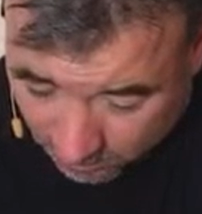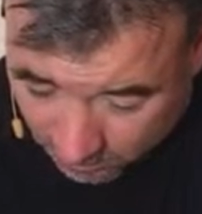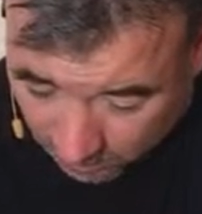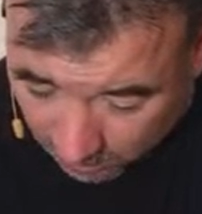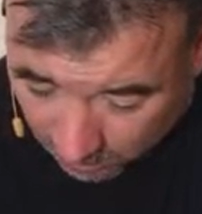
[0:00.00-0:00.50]

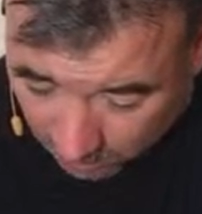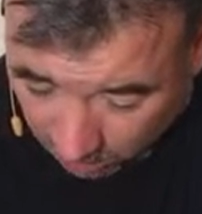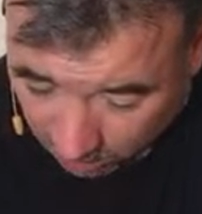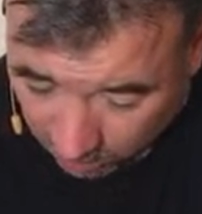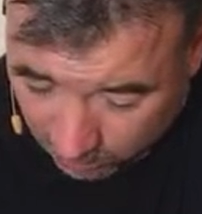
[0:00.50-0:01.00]

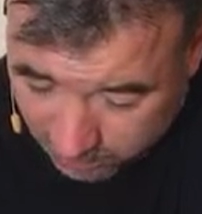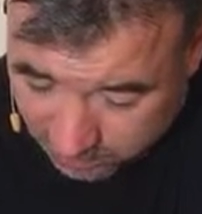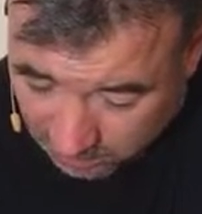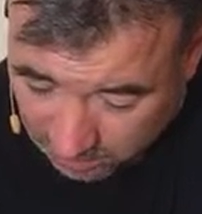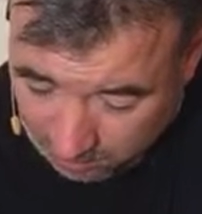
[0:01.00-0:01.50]
Carlos
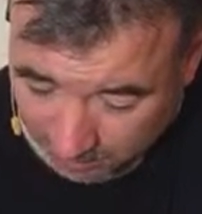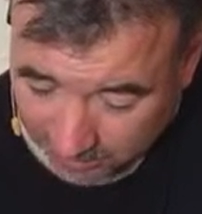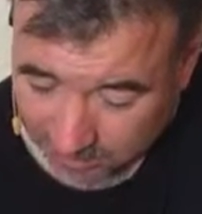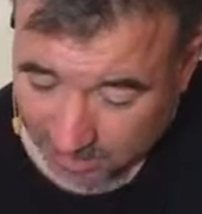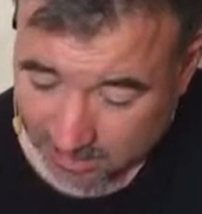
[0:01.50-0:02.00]

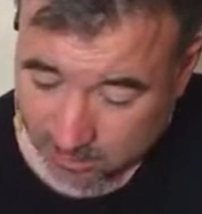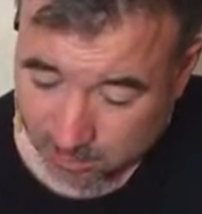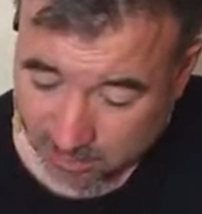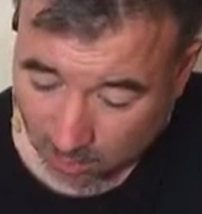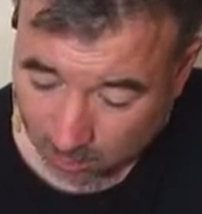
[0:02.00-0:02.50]
Melendez,
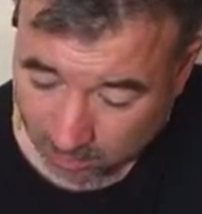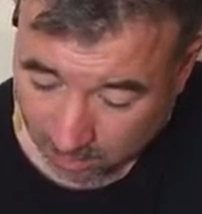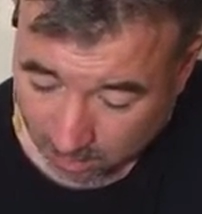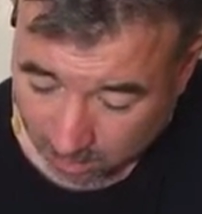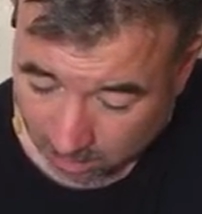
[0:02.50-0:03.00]
what's going
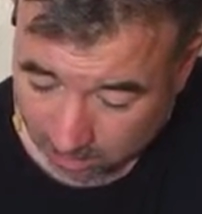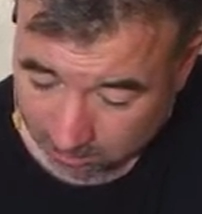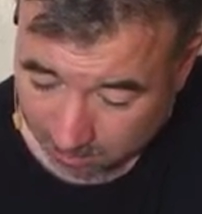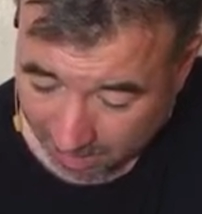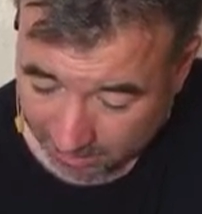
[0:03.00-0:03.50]

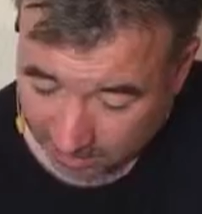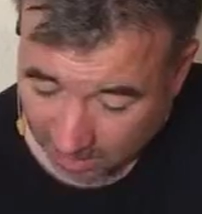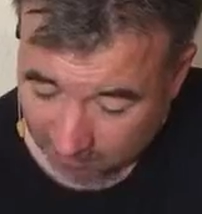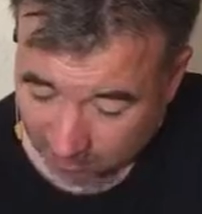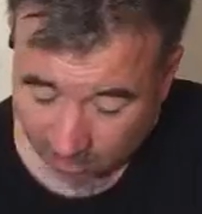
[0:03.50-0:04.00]
on? Man
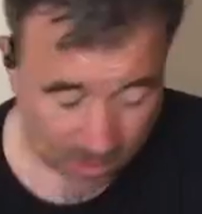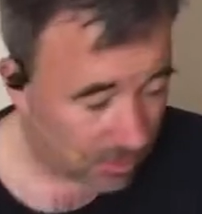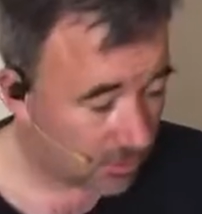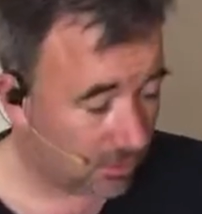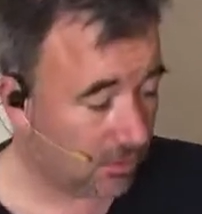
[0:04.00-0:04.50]
Cave
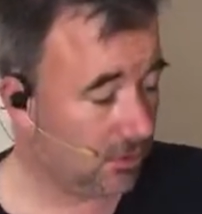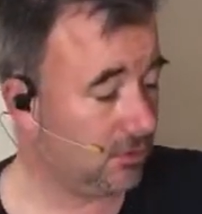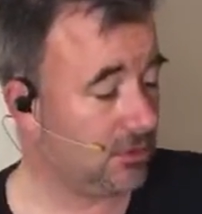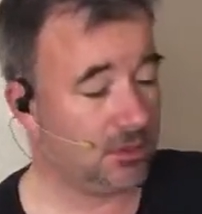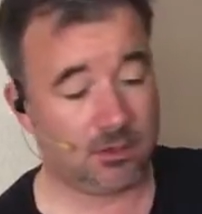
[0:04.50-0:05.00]

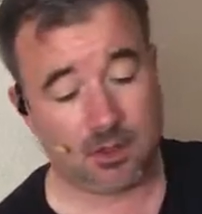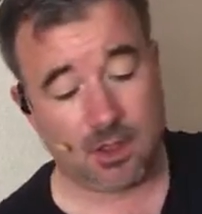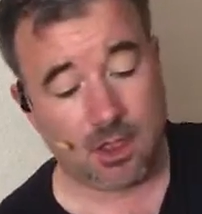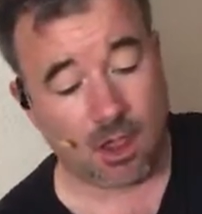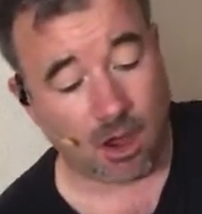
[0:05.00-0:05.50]
Chronicles.
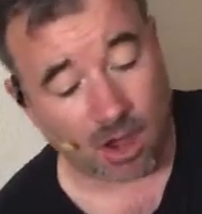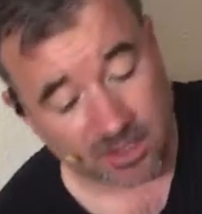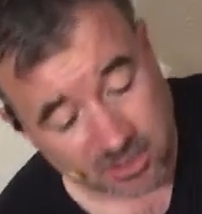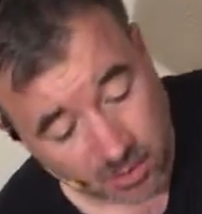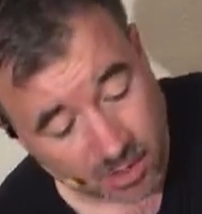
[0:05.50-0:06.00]
All right,
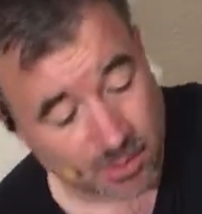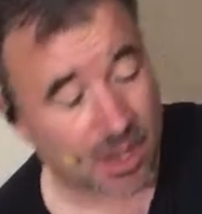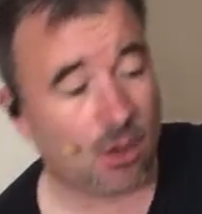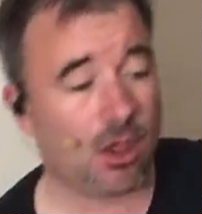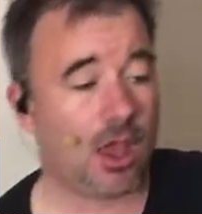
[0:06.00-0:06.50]
so here we
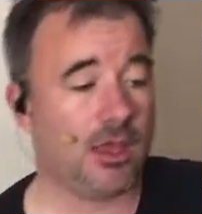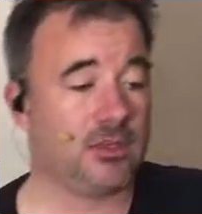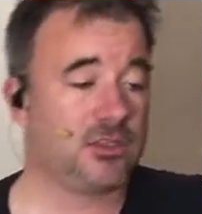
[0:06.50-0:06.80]
go, guys.